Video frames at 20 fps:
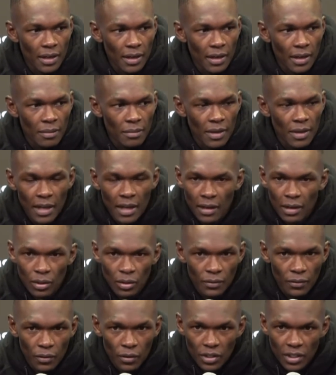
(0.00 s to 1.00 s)
I
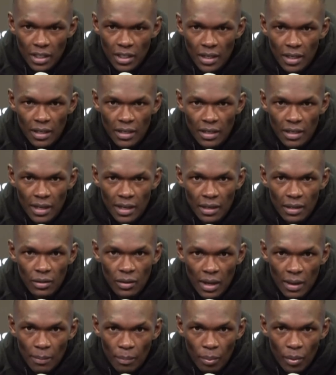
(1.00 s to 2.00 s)
looked for his kid and I
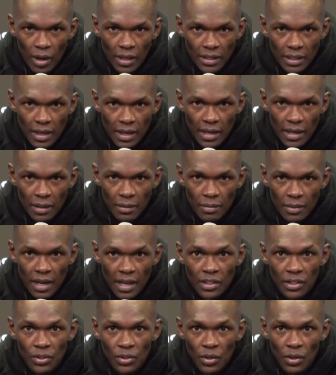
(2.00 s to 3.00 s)
pointed at him and
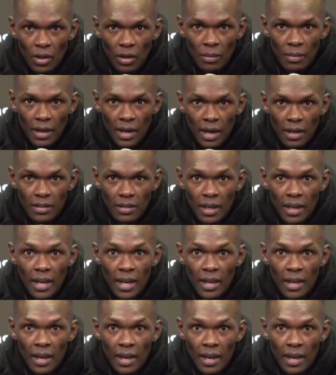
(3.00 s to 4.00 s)
I saw him and I was like,
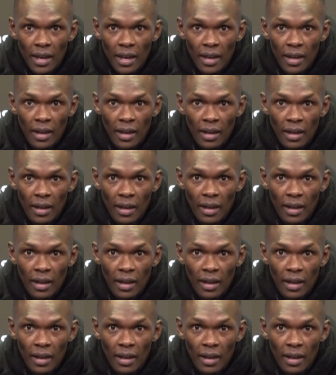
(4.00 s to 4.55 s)
hey.